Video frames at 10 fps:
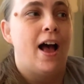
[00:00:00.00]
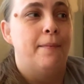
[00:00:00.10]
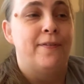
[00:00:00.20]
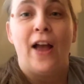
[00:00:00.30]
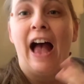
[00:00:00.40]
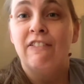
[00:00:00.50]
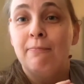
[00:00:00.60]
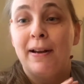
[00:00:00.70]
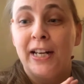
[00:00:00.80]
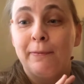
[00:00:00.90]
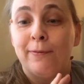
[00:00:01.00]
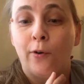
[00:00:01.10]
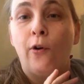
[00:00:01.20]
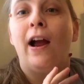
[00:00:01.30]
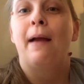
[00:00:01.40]
If you haven't been here
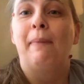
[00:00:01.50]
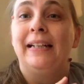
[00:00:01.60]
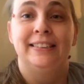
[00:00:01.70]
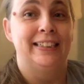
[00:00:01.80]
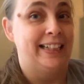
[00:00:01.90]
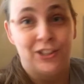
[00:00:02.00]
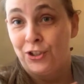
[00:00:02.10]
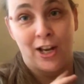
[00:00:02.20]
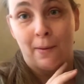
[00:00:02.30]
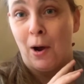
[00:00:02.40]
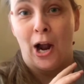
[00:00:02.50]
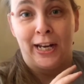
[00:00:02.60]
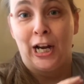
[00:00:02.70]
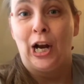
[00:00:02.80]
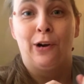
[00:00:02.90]
before, I basically just come on
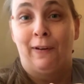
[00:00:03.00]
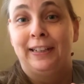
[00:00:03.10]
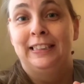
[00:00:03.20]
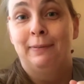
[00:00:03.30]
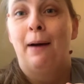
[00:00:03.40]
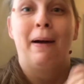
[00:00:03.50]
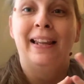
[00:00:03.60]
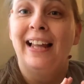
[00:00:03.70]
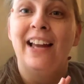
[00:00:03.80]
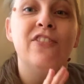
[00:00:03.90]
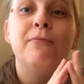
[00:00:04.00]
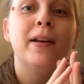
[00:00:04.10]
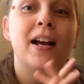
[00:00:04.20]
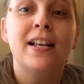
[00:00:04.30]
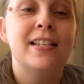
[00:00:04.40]
here and rant about my life
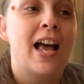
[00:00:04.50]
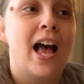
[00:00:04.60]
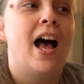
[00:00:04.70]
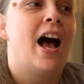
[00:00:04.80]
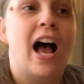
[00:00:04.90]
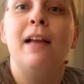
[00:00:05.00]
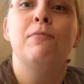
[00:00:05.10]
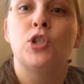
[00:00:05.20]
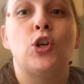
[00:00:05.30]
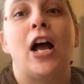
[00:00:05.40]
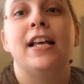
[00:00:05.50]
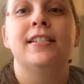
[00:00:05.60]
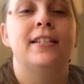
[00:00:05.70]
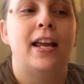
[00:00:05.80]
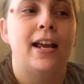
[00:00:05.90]
because I'm
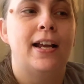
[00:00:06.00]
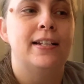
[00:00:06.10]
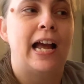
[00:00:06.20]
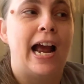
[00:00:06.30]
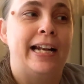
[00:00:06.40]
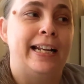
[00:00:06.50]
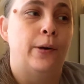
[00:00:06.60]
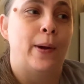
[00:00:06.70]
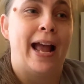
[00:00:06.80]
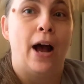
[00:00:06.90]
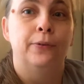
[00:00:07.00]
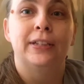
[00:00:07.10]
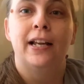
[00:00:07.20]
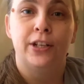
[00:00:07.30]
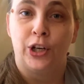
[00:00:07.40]
stressed and I need a way out,
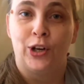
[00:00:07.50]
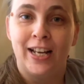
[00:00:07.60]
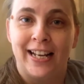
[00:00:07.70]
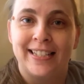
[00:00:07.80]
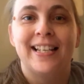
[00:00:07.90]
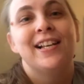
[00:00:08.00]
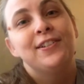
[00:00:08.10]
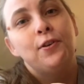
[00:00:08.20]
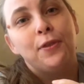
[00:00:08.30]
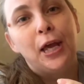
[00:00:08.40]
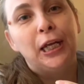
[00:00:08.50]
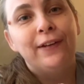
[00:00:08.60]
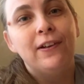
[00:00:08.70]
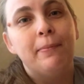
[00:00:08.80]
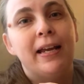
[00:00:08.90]
and you're it. So thank you
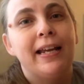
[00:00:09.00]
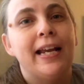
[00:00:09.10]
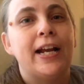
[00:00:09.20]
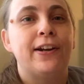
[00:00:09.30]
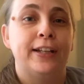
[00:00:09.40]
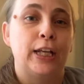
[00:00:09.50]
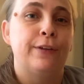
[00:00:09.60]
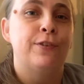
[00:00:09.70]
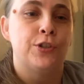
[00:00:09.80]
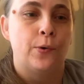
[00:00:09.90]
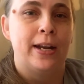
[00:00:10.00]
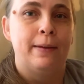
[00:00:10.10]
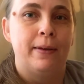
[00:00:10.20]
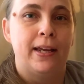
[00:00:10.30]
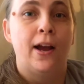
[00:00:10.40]
for being here. Thank you for joining
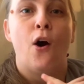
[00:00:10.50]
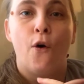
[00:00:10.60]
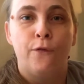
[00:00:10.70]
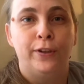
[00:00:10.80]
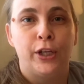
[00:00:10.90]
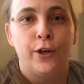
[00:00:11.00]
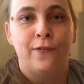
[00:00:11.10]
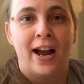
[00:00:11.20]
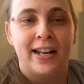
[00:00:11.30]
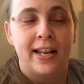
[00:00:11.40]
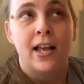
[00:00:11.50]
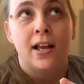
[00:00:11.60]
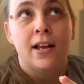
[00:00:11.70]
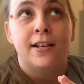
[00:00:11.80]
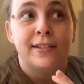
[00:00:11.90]
me. Hopefully you find it
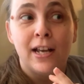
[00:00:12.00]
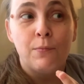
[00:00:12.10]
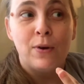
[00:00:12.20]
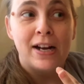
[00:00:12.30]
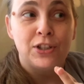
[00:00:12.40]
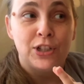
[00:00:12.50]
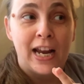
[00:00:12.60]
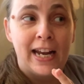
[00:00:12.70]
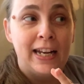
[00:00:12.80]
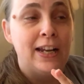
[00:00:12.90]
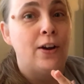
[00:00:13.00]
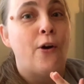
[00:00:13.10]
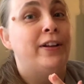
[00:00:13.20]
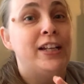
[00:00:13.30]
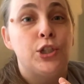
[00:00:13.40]
somewhat entertaining, or
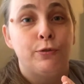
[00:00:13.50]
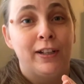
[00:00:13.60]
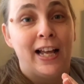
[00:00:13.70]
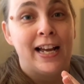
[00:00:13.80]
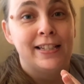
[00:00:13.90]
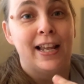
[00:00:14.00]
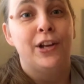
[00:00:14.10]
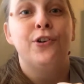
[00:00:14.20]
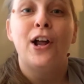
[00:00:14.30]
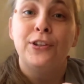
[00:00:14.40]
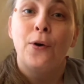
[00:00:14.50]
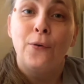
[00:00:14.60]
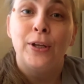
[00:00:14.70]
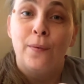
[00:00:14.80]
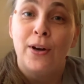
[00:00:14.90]
at least you realize that you're not the
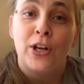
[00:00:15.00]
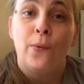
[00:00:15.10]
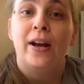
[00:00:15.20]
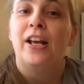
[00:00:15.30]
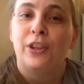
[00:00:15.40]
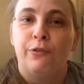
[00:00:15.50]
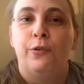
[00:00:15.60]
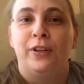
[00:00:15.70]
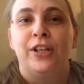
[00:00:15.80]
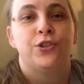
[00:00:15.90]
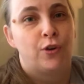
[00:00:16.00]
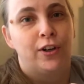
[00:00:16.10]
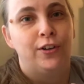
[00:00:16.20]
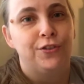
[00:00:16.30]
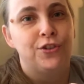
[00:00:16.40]
only one going through these
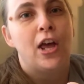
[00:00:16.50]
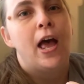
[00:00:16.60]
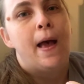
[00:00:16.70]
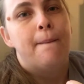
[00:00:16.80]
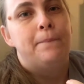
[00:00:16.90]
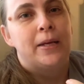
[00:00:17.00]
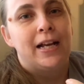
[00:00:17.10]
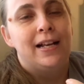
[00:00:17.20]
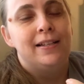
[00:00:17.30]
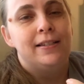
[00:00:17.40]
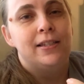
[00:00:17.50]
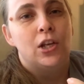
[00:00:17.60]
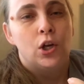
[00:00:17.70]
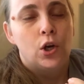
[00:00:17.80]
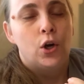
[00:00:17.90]
struggles, because
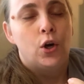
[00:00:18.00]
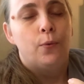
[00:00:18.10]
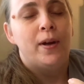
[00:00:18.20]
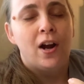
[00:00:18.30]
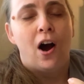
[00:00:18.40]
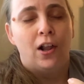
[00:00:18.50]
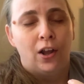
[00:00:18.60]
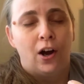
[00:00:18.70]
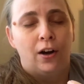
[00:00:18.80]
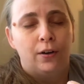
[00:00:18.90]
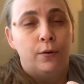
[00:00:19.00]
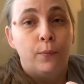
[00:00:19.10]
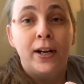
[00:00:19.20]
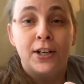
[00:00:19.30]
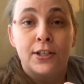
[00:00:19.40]
we all are.
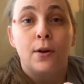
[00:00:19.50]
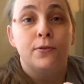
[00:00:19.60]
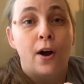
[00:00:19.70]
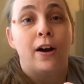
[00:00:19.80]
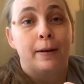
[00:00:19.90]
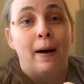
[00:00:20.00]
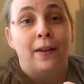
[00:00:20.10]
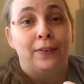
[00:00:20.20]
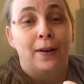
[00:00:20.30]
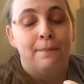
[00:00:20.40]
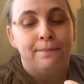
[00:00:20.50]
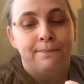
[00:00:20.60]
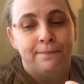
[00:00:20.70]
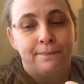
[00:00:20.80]
We just don't talk about them.